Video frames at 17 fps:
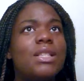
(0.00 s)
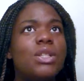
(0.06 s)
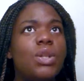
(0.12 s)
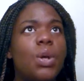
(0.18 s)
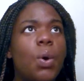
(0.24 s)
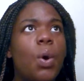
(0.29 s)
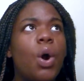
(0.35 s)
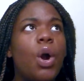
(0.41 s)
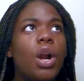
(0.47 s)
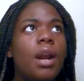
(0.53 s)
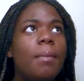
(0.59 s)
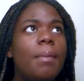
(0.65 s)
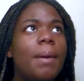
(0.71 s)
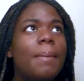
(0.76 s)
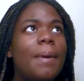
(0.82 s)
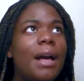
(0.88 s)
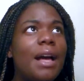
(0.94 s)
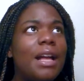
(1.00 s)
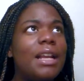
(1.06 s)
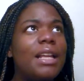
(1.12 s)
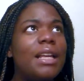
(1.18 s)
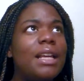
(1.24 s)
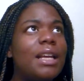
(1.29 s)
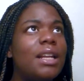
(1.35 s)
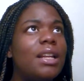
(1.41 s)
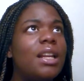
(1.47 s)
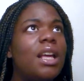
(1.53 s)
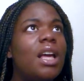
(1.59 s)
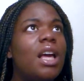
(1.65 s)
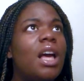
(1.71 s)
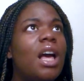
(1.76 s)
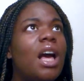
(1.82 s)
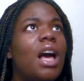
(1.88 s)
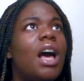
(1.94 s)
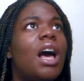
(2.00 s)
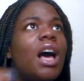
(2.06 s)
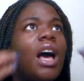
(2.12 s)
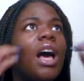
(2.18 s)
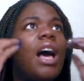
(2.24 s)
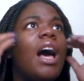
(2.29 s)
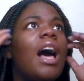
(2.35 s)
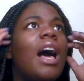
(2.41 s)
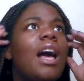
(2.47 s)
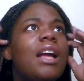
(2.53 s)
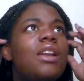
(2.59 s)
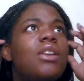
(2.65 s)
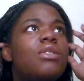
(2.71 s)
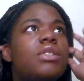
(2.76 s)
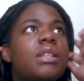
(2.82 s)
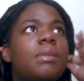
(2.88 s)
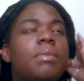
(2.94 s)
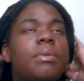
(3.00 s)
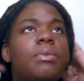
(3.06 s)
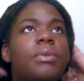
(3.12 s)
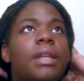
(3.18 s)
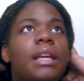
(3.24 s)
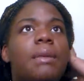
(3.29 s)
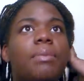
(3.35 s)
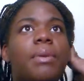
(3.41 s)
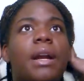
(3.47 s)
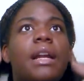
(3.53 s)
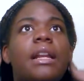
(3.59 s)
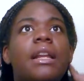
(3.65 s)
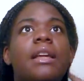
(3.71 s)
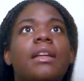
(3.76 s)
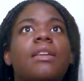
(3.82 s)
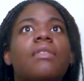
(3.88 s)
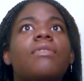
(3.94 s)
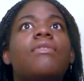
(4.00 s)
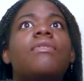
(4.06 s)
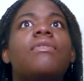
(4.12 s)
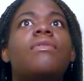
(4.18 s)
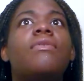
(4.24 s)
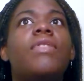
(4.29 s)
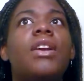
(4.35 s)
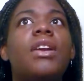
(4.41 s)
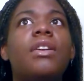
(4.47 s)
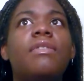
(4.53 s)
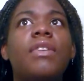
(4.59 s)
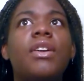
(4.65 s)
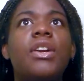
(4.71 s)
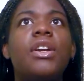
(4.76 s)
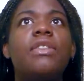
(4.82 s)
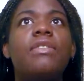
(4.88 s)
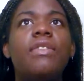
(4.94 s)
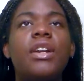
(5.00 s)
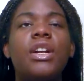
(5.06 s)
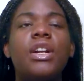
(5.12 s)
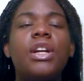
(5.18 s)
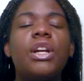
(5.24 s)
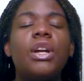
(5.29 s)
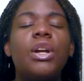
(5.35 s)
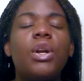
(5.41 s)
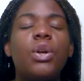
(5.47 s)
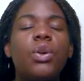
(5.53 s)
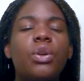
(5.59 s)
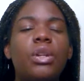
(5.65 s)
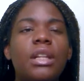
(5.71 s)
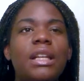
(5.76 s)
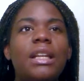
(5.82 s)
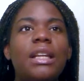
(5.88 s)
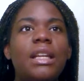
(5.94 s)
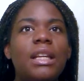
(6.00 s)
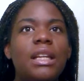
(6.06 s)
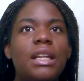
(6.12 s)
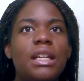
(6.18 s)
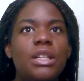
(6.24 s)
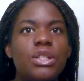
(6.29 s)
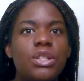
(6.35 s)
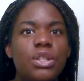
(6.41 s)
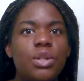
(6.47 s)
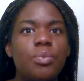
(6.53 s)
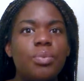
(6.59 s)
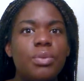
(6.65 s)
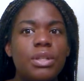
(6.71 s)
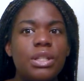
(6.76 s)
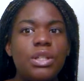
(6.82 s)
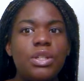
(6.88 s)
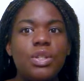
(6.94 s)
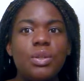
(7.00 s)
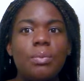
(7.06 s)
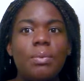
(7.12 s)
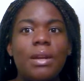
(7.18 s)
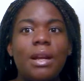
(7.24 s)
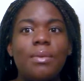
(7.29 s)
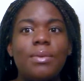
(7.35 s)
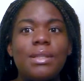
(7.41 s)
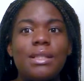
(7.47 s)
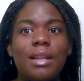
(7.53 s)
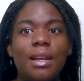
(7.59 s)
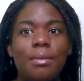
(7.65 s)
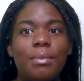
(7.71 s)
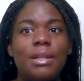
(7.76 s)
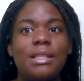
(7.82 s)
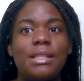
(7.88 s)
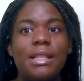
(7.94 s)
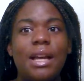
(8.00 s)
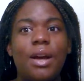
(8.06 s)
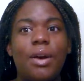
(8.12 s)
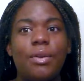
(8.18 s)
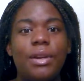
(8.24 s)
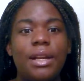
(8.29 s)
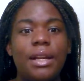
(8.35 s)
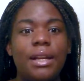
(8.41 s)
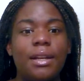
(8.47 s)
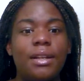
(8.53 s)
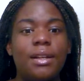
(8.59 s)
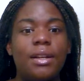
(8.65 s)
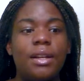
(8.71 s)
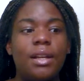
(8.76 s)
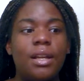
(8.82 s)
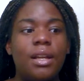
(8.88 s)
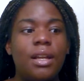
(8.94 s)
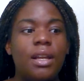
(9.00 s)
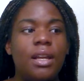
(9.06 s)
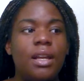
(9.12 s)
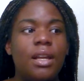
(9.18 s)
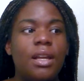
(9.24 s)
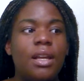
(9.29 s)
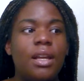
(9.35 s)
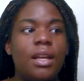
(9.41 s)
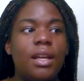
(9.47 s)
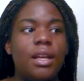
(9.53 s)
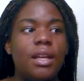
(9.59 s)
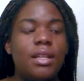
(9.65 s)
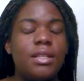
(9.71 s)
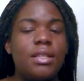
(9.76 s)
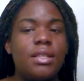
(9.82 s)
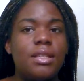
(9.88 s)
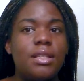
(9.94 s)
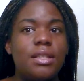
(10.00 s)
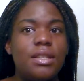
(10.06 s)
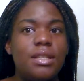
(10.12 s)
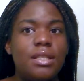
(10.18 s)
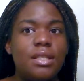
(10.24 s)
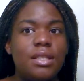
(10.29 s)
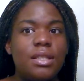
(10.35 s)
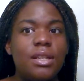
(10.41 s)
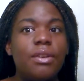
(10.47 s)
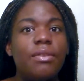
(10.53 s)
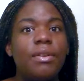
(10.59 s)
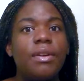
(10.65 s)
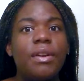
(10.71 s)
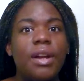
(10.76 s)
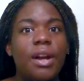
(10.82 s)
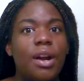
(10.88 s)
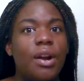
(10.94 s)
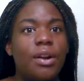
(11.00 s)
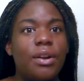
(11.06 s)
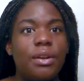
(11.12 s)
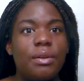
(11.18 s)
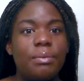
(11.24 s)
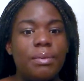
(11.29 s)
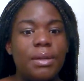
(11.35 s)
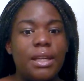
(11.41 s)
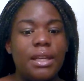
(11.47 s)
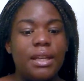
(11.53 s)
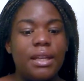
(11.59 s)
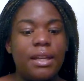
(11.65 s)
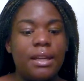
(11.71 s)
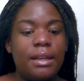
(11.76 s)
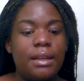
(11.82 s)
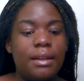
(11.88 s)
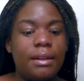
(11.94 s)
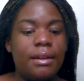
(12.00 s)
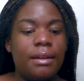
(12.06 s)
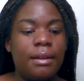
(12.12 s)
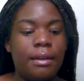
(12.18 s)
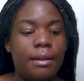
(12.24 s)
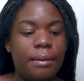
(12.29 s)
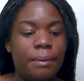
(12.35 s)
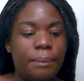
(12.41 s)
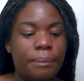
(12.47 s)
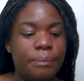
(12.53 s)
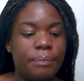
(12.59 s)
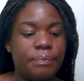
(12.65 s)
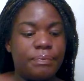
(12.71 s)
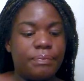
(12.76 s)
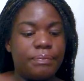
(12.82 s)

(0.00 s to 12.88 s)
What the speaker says: it's so hard on my body. And I know some people, they get pregnant very, very, very early into their procedure, but I was 9 months out, and it's still very hard on me. And